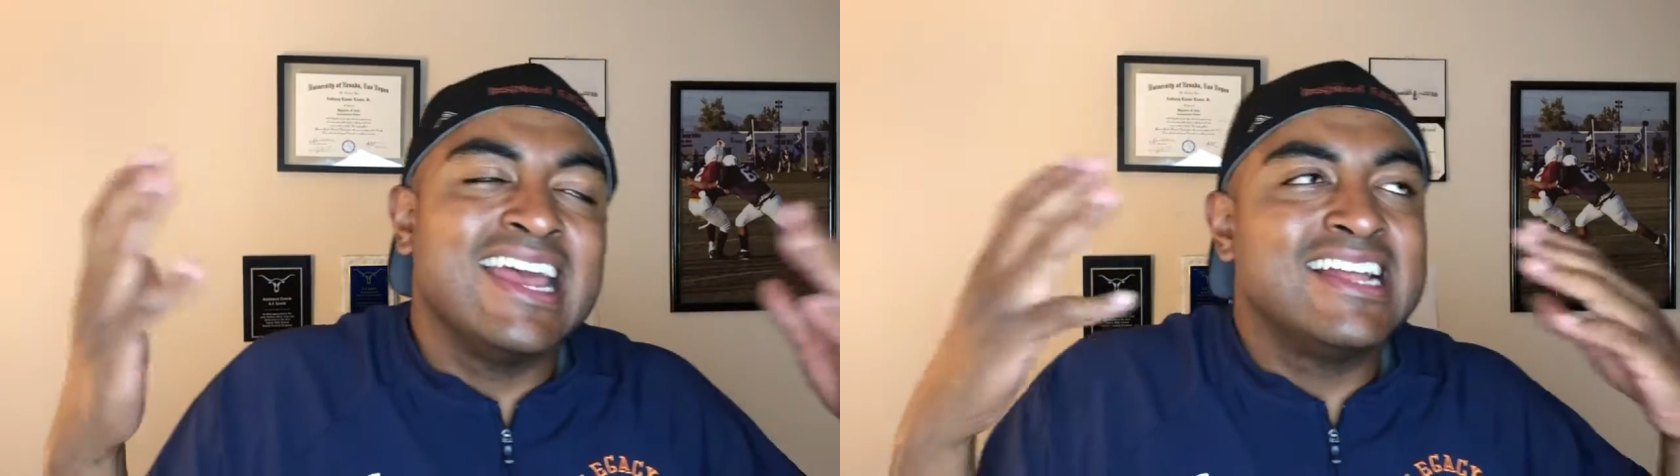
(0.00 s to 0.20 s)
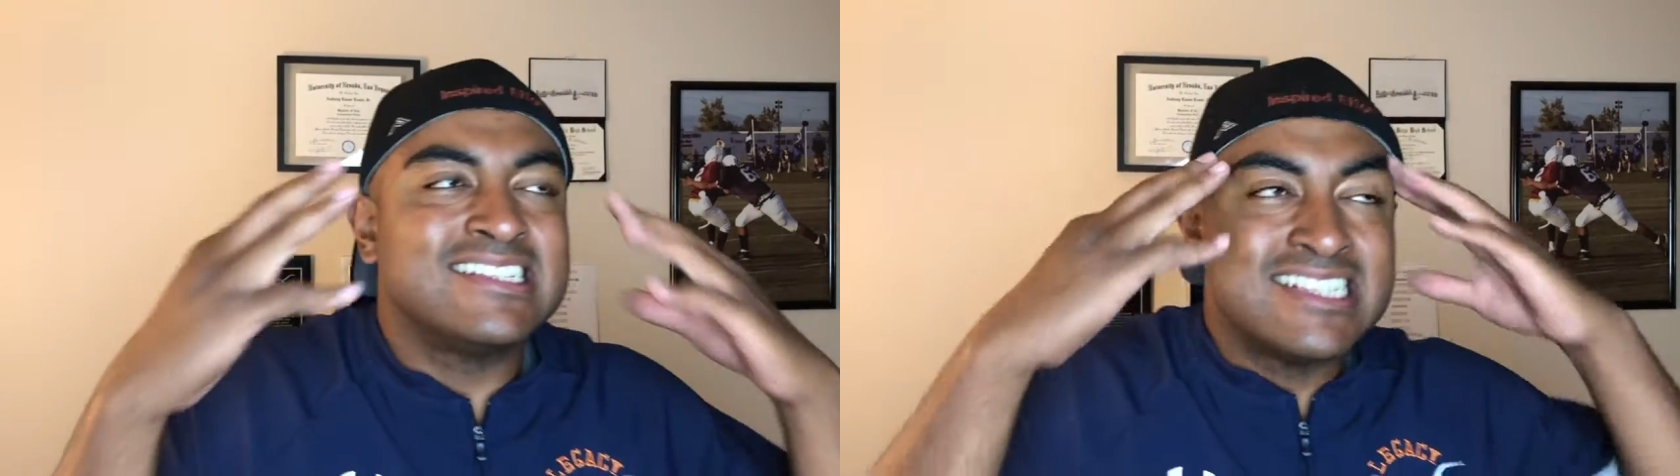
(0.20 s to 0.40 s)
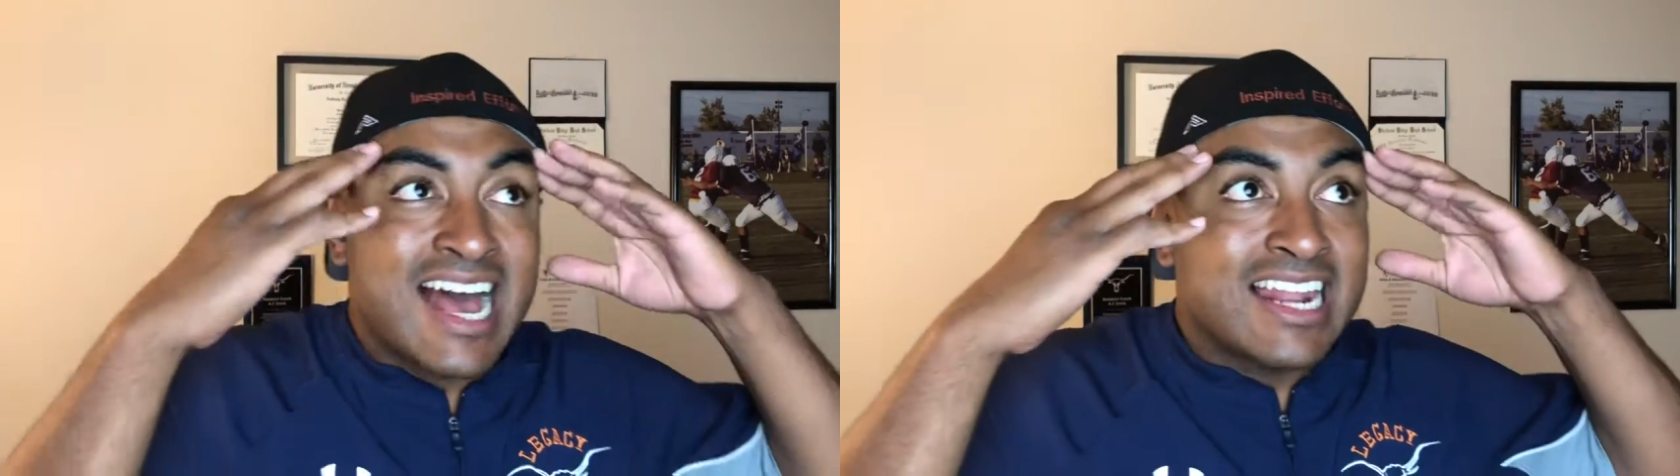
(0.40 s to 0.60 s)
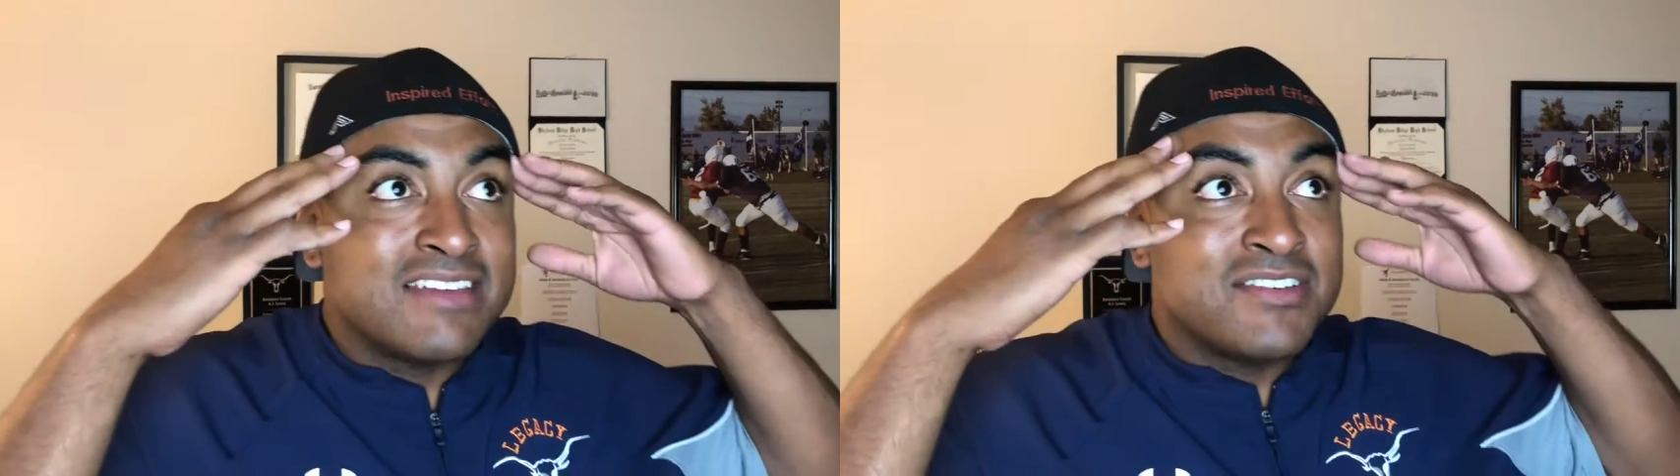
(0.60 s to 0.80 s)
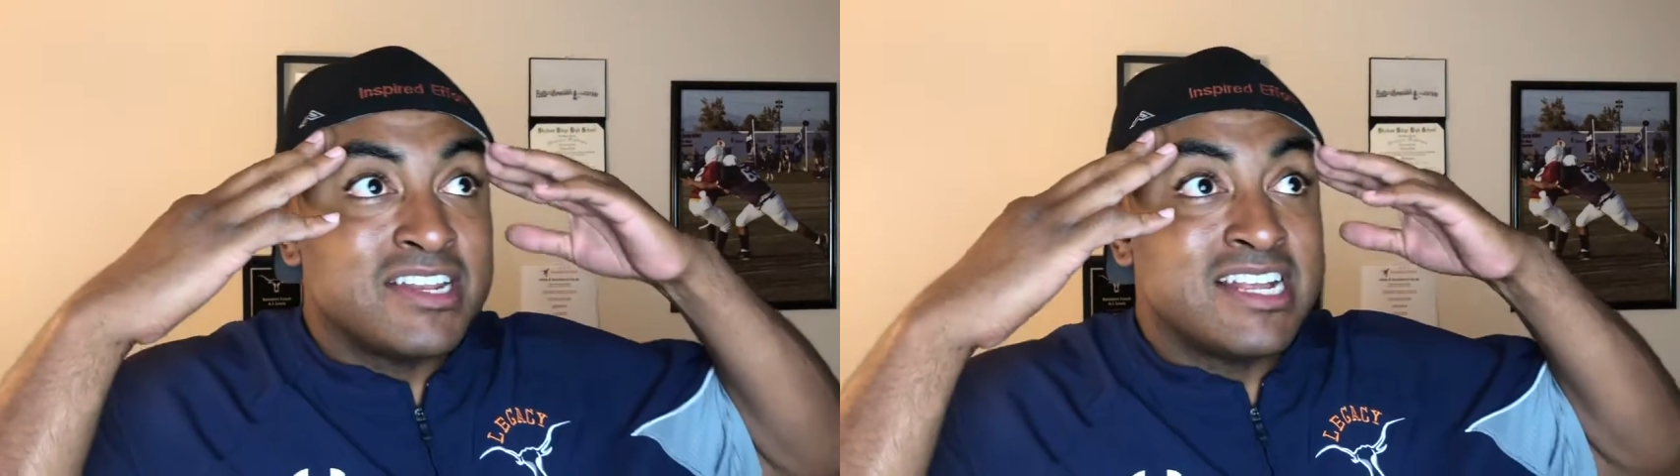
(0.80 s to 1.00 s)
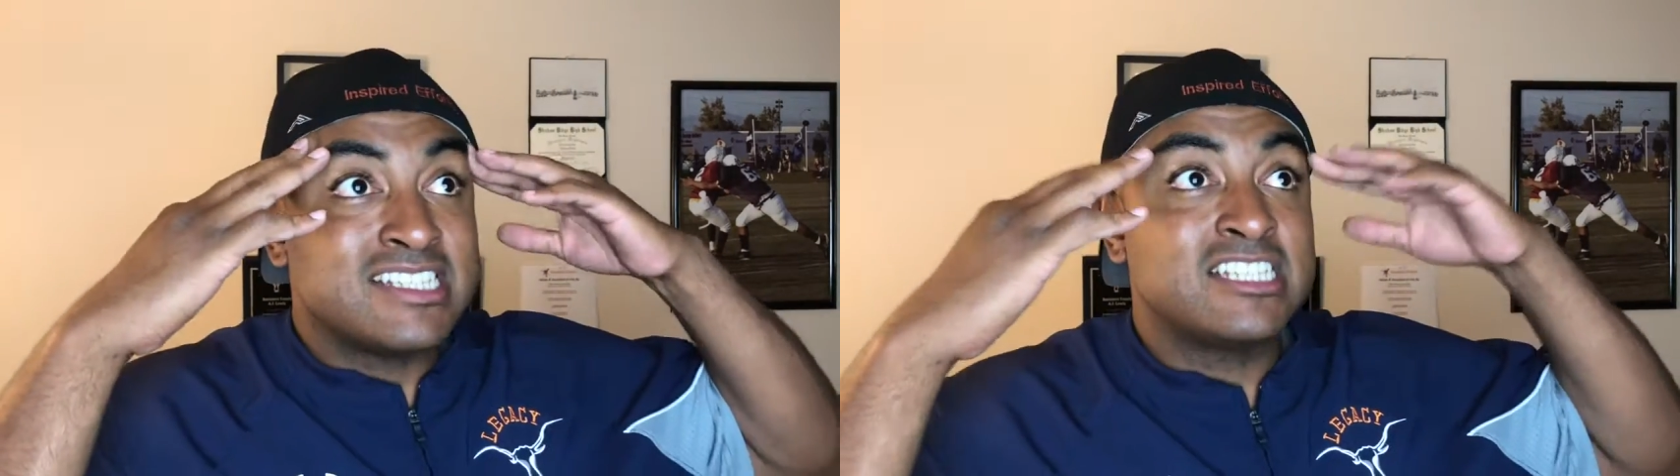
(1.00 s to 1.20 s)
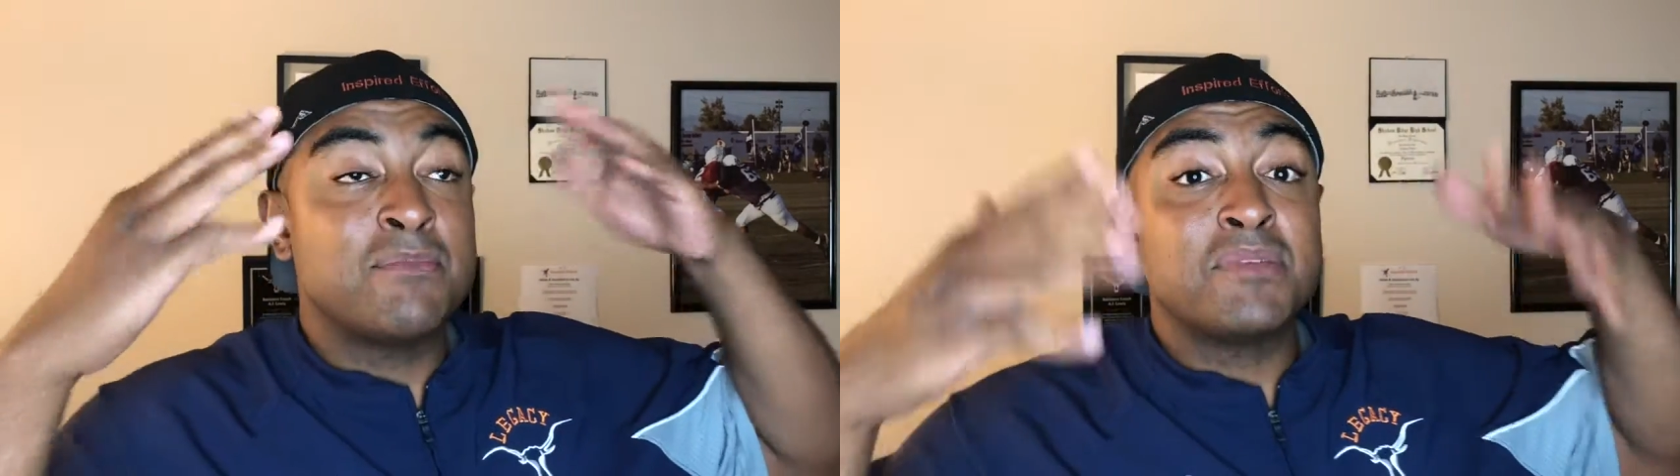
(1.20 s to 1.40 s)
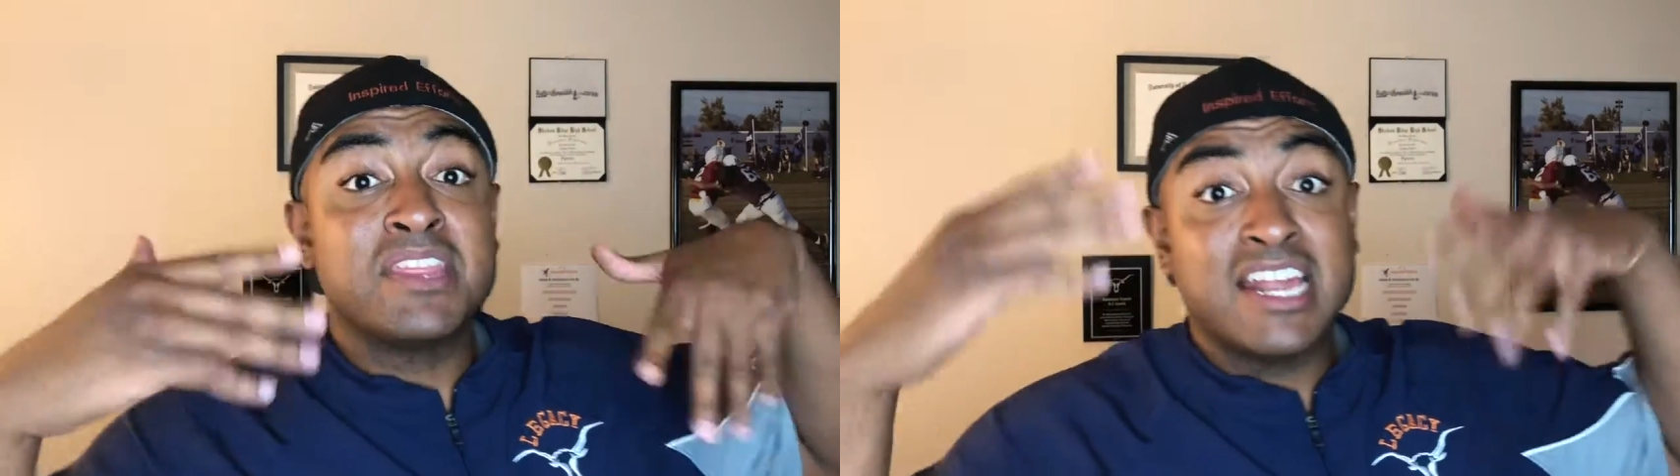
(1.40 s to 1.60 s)
it's
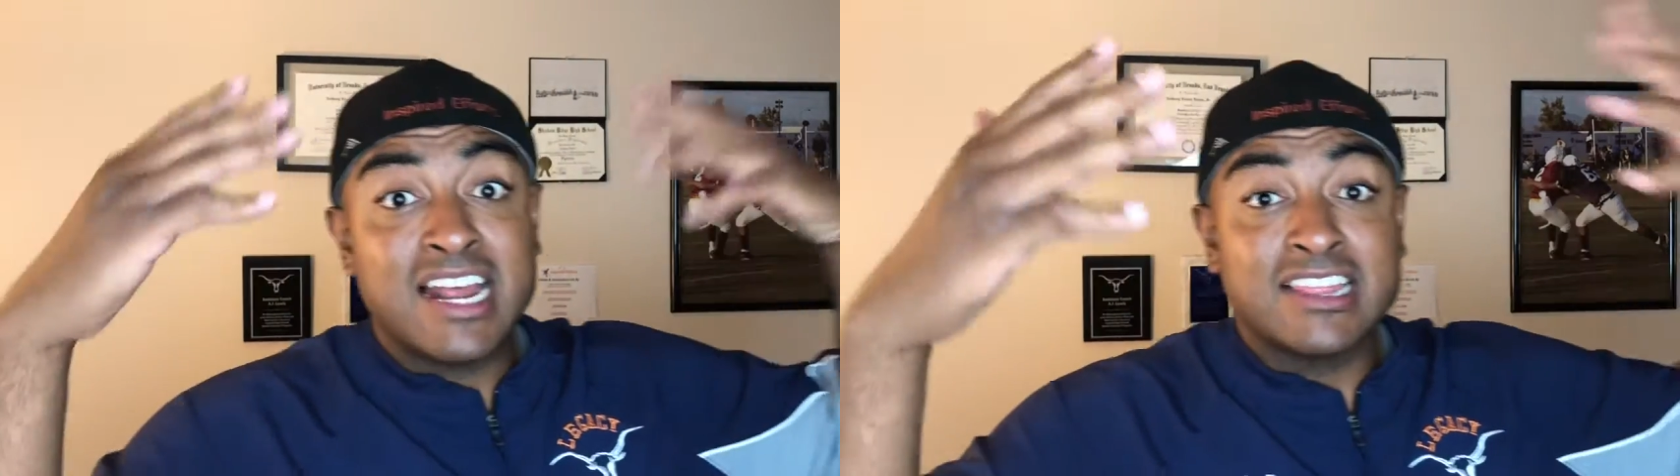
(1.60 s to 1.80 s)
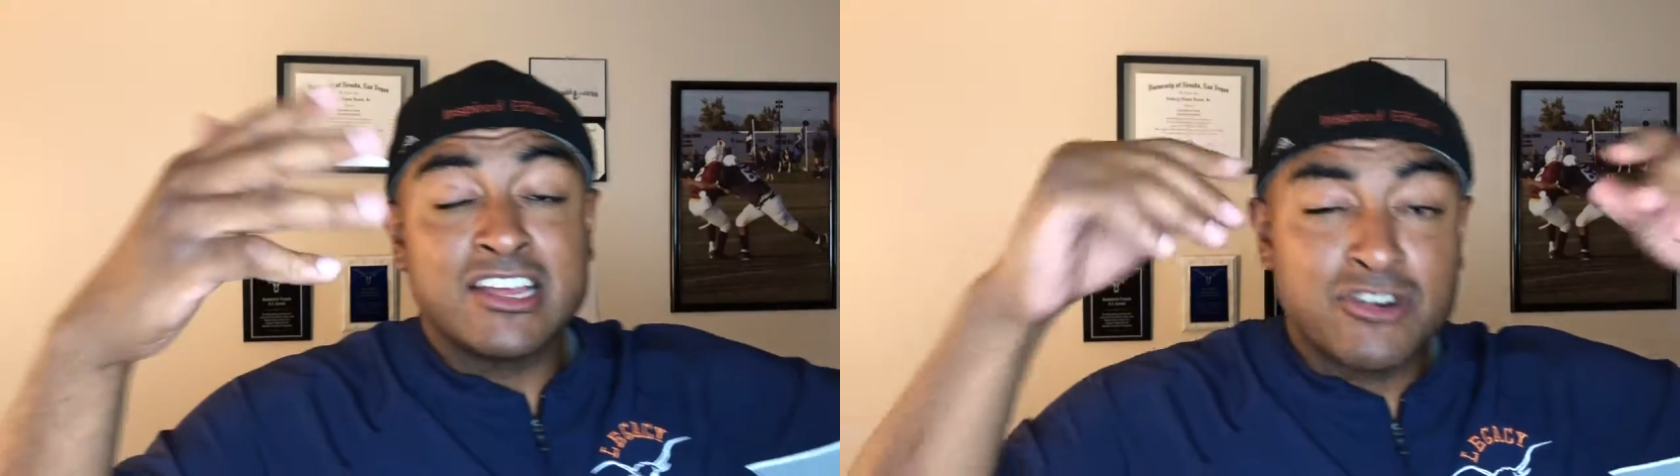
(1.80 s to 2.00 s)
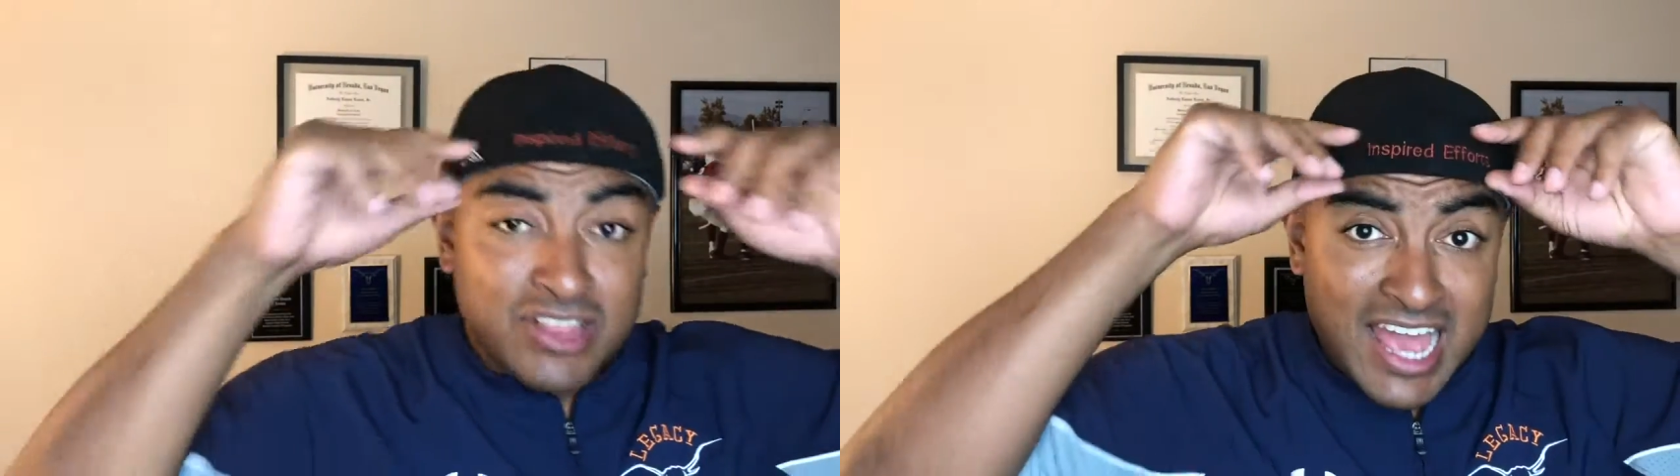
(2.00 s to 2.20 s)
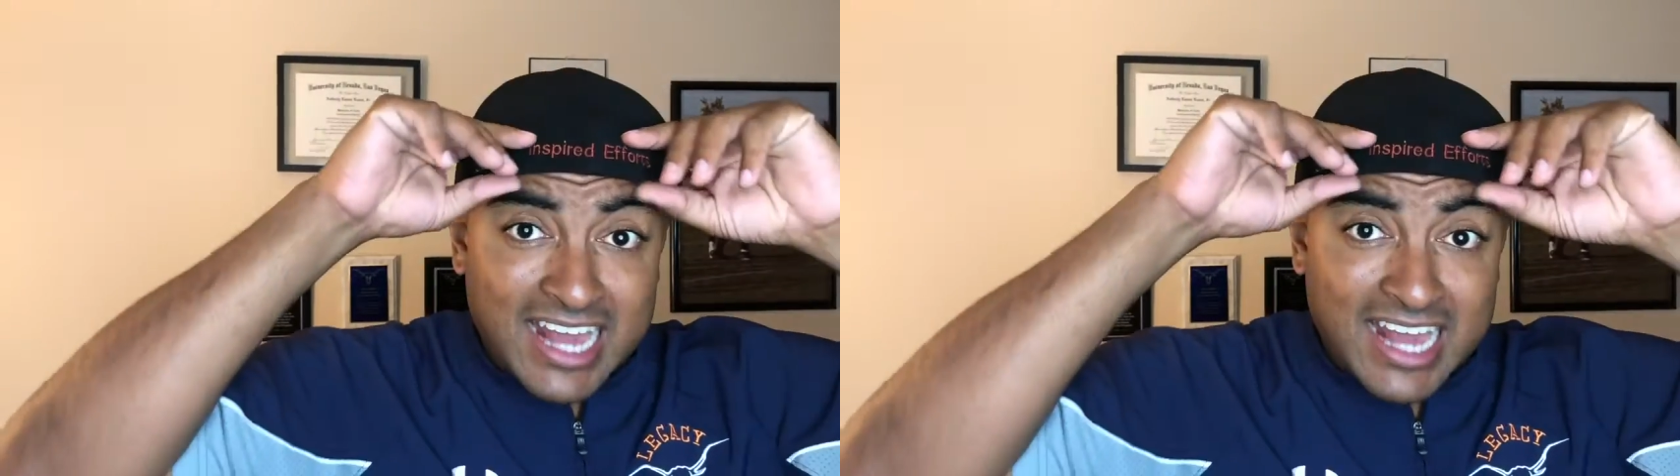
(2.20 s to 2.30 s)
something that I literally